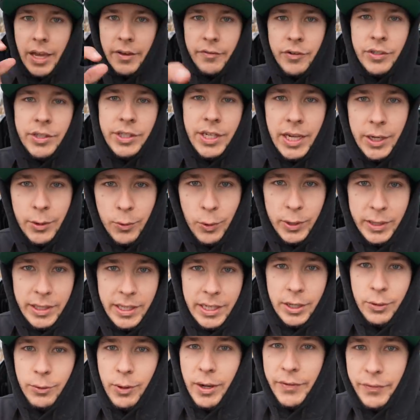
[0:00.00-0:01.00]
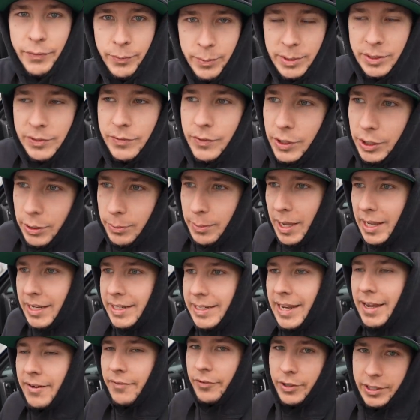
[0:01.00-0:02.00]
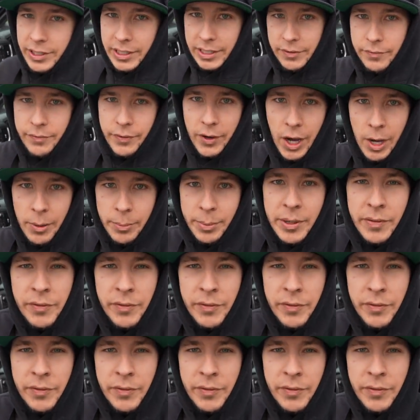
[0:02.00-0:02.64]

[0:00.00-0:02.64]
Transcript: If you take one thing away from this video, man, never give up.